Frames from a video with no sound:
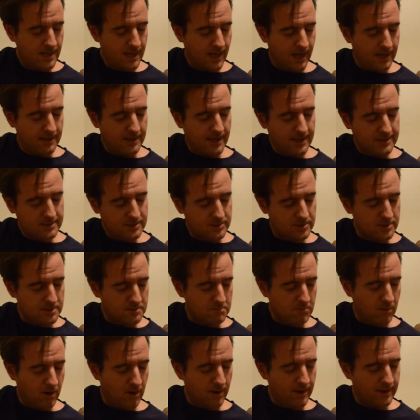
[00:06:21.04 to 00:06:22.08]
And that's
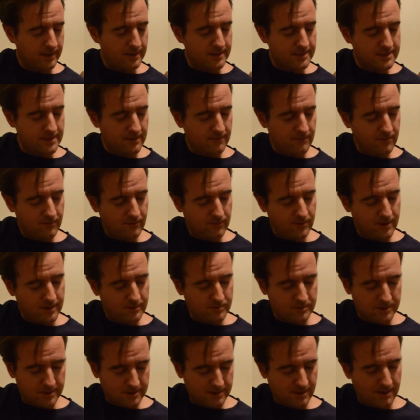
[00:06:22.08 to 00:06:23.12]
just barring the 7th
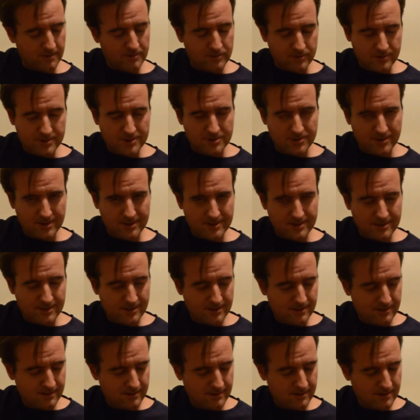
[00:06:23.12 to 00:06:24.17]
fret, the top 3 strings,
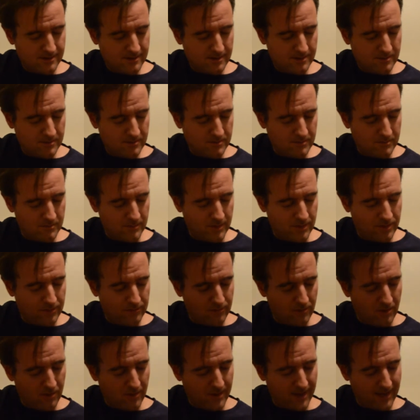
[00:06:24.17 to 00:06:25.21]
but
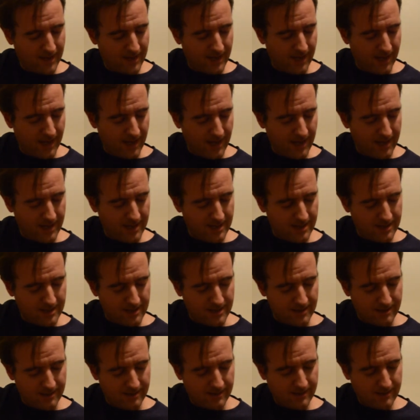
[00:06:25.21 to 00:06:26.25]
throwing a
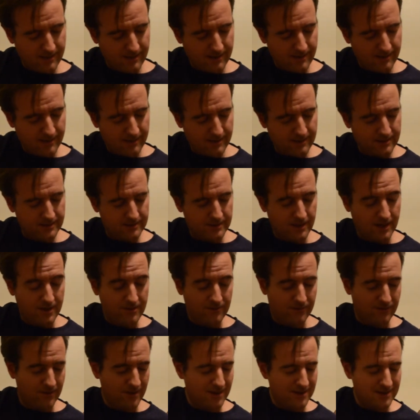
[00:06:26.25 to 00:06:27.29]
9th
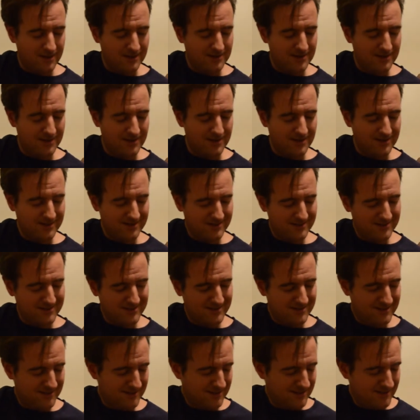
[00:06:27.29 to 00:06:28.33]
fret on there
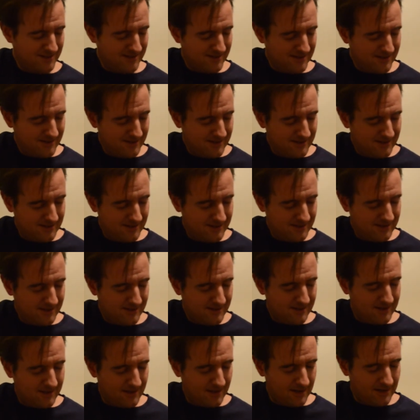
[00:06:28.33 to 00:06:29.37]

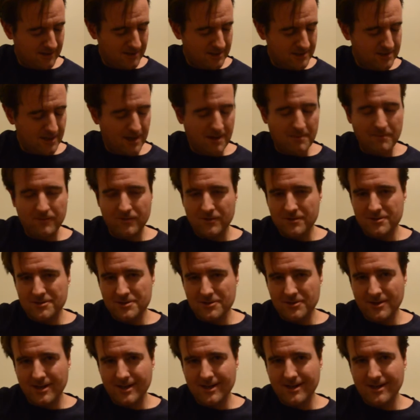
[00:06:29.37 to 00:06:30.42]
on the top 1st
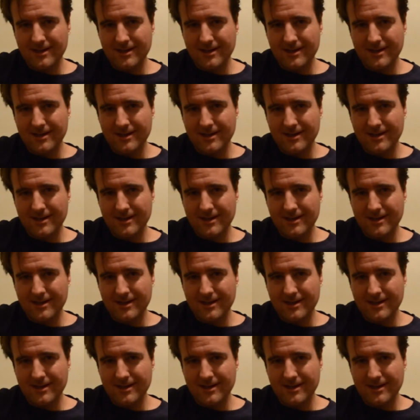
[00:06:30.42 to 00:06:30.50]
string,